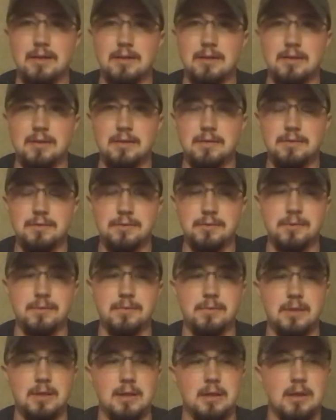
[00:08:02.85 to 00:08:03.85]
in the living room
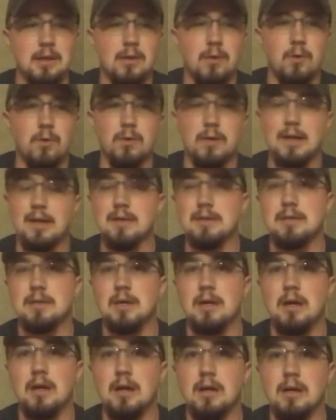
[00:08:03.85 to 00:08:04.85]
or
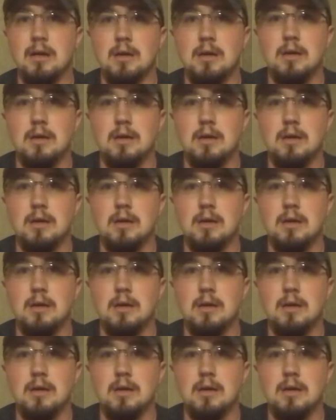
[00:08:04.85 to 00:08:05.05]
outside.